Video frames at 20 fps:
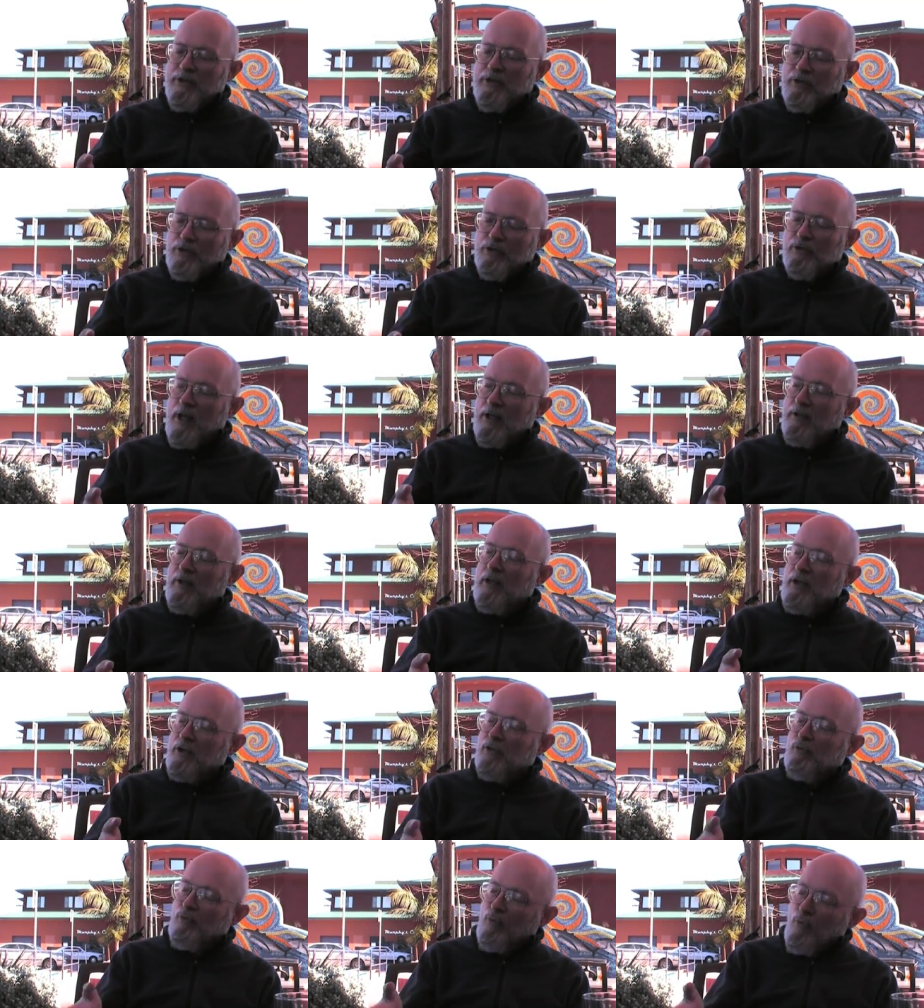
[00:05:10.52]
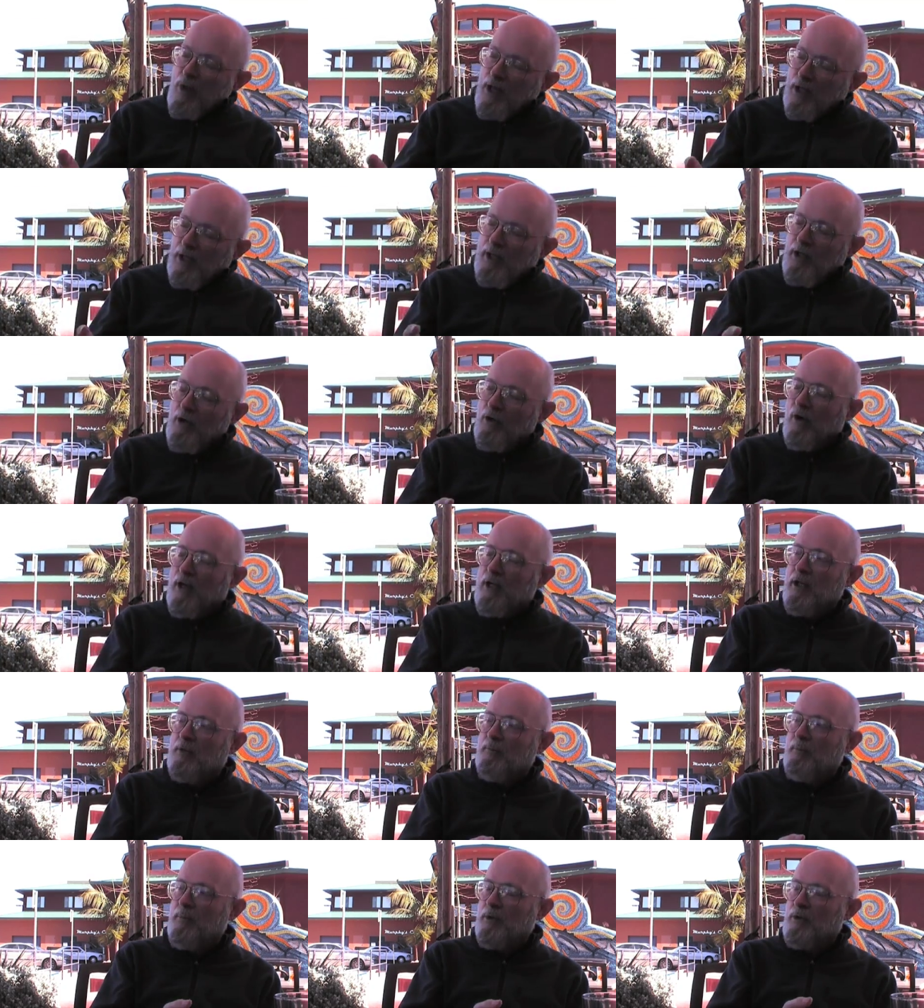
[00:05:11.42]
this is a trend that is really
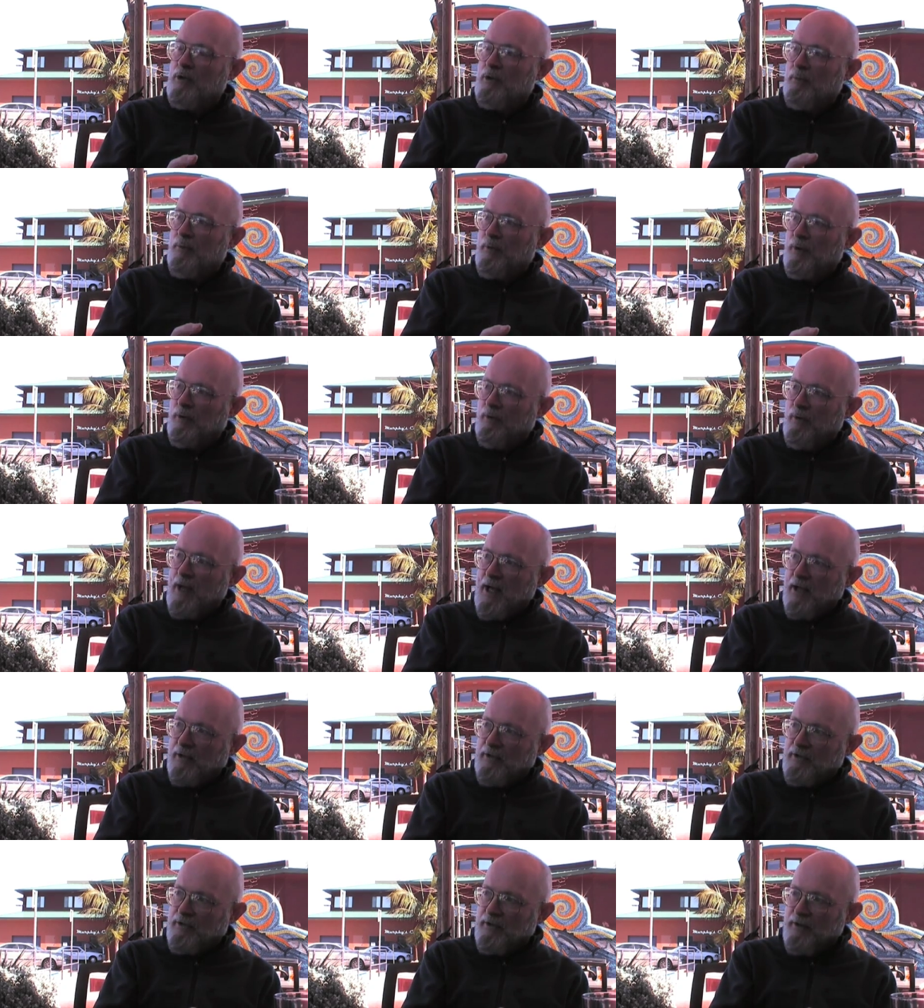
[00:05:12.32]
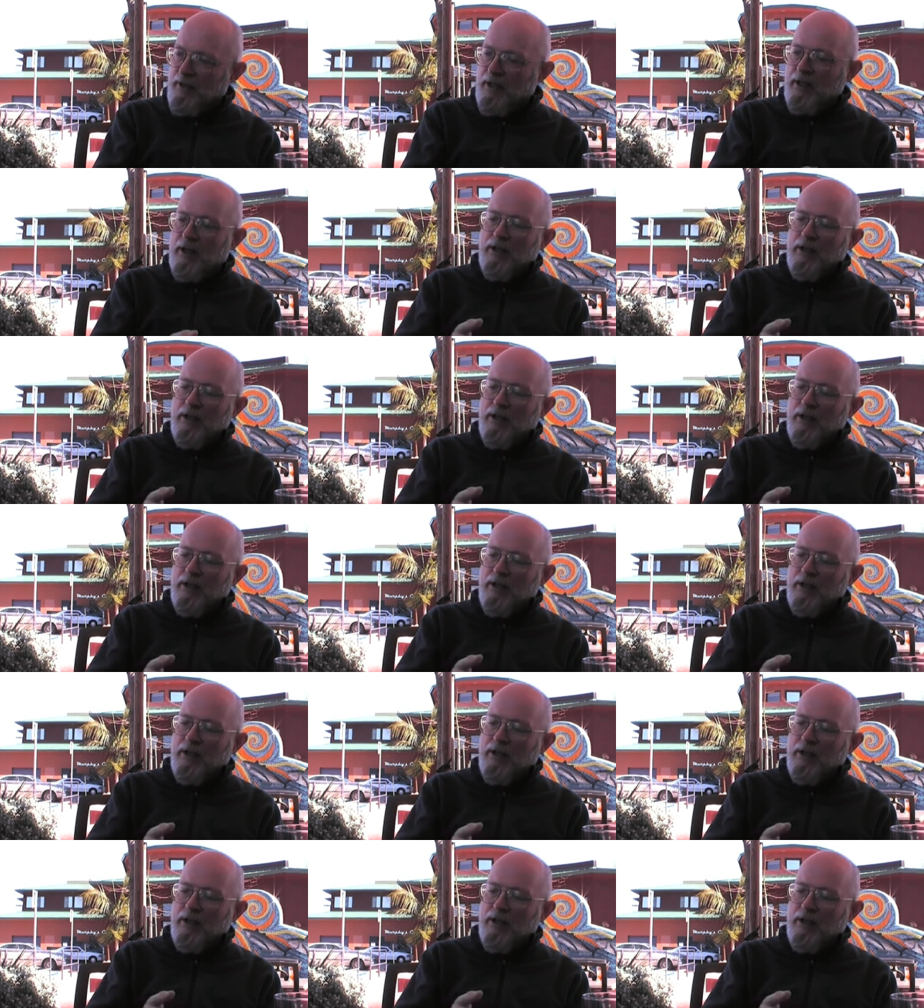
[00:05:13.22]
going to progress.